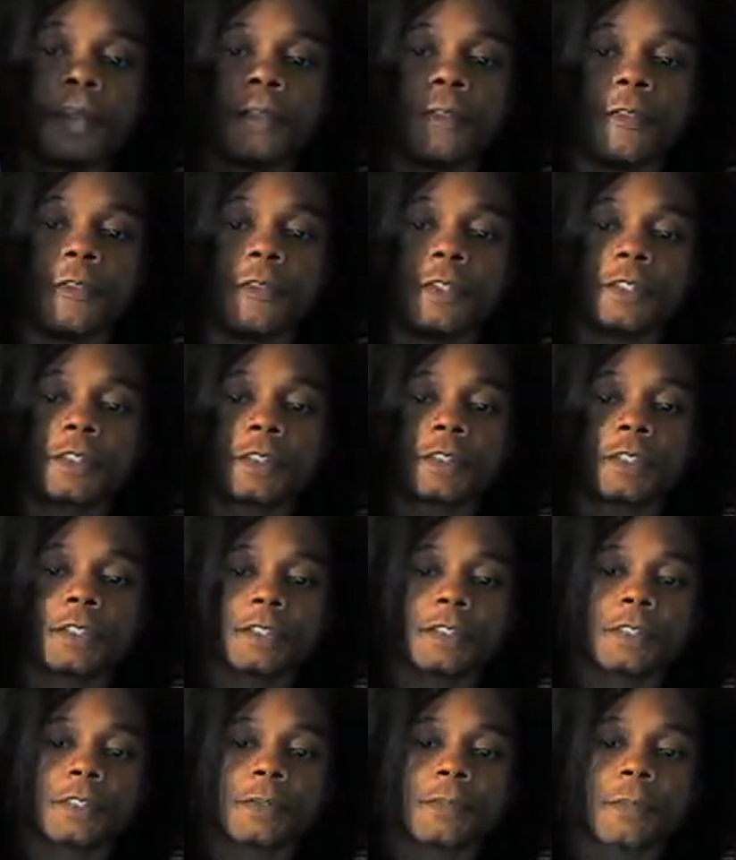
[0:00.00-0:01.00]
This
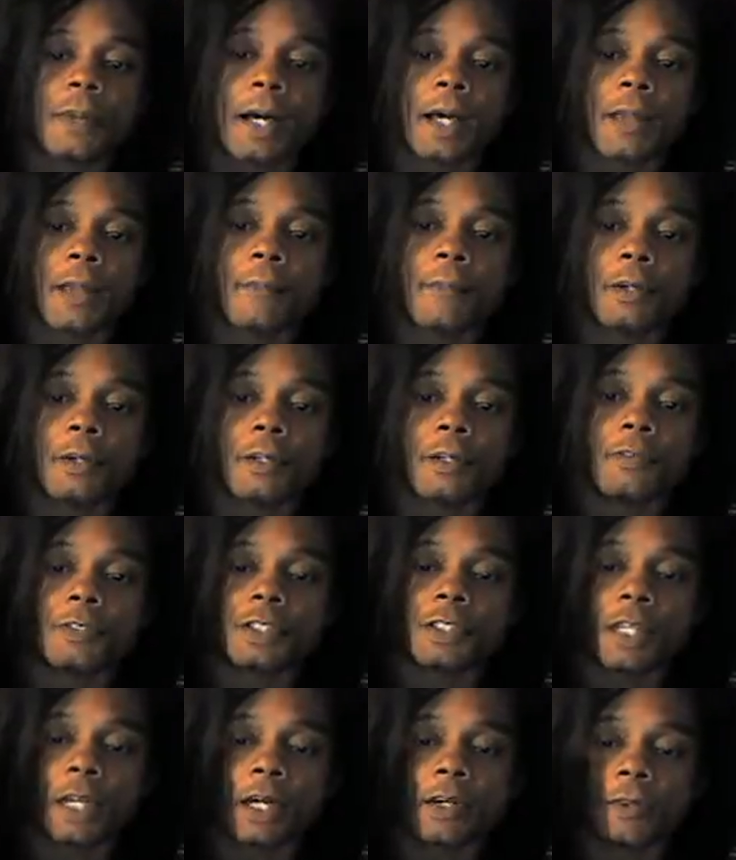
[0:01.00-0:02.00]
is my book of
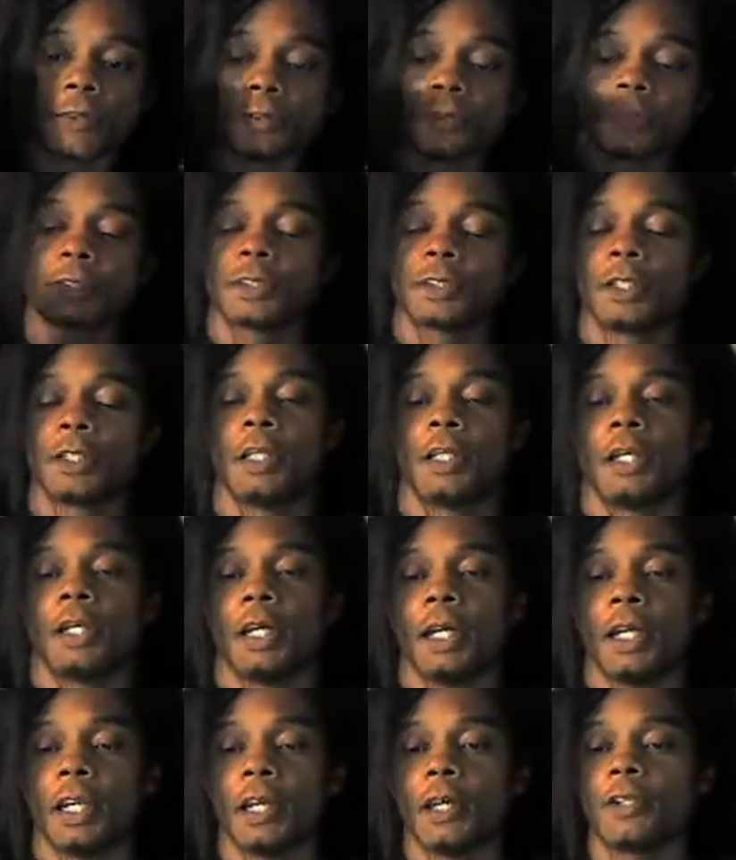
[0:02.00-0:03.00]
shadows,
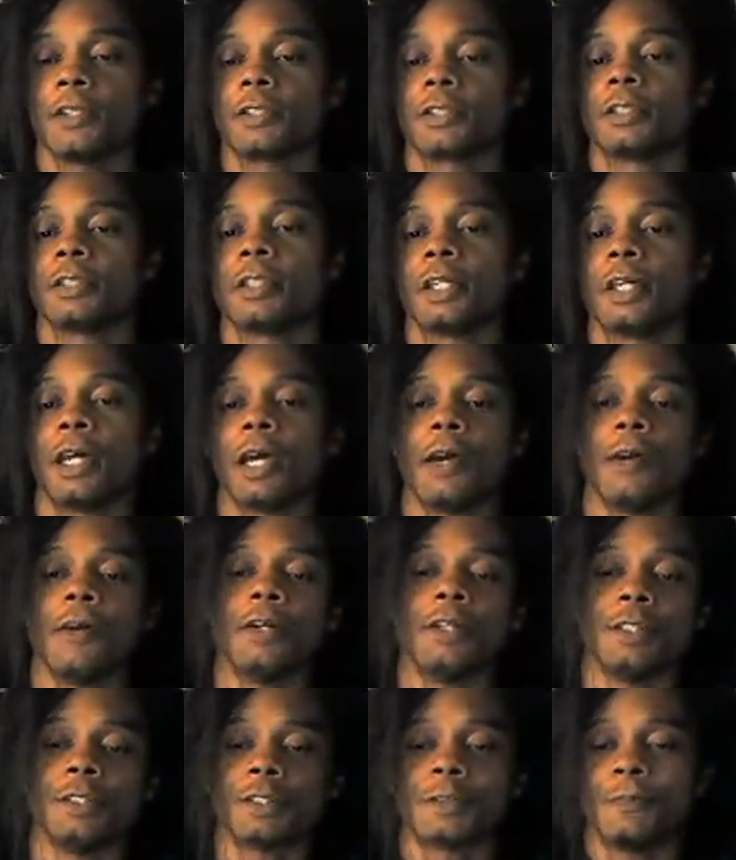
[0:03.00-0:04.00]
and I used to
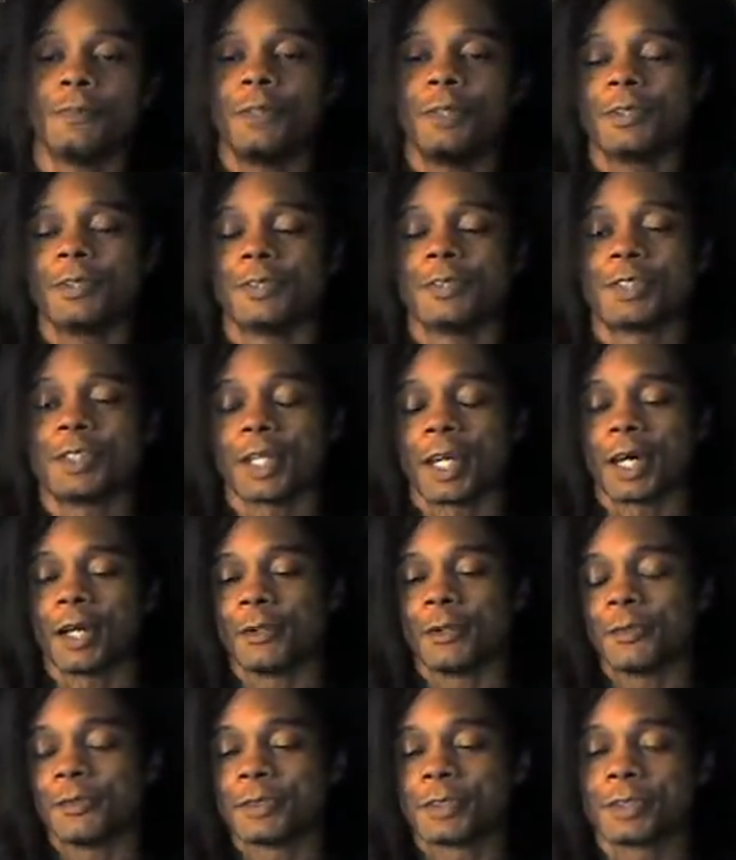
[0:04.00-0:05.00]
carry this book of
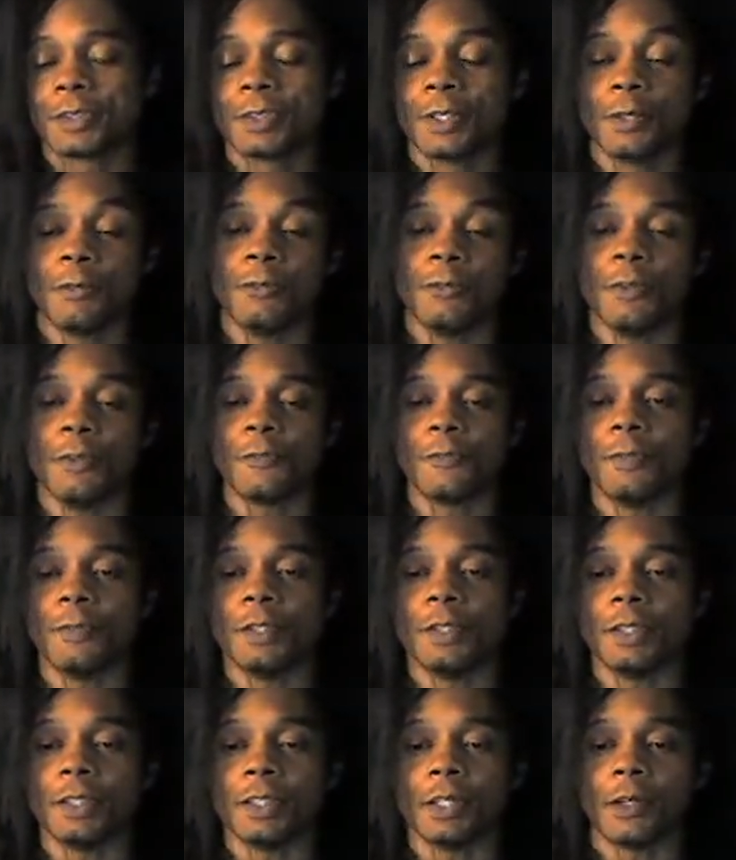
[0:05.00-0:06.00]
shadows with
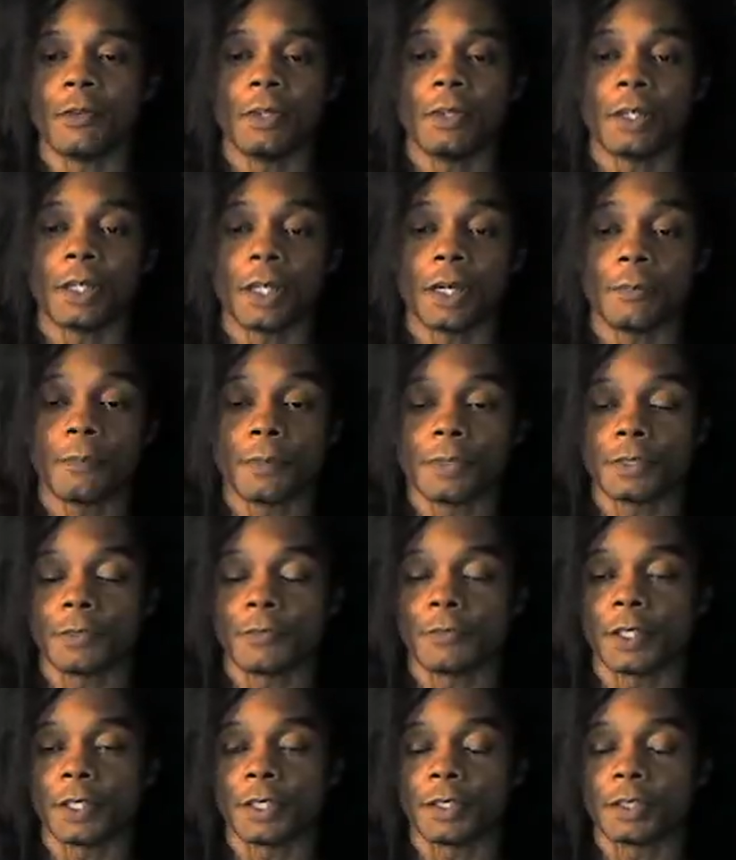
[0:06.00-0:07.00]
me on the campus of
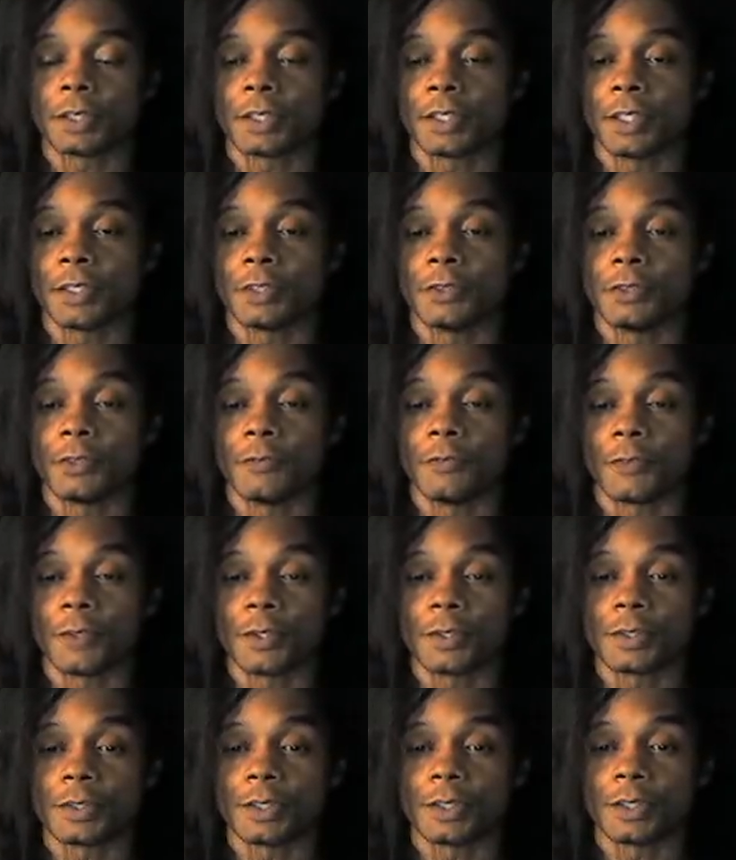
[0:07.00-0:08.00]
Wayne State
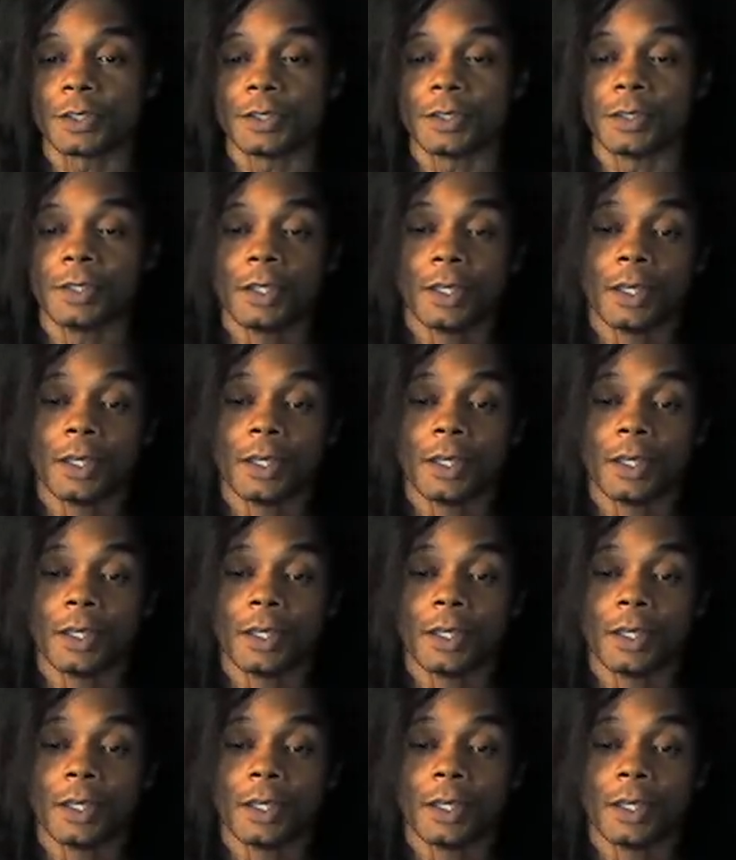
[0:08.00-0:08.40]
University.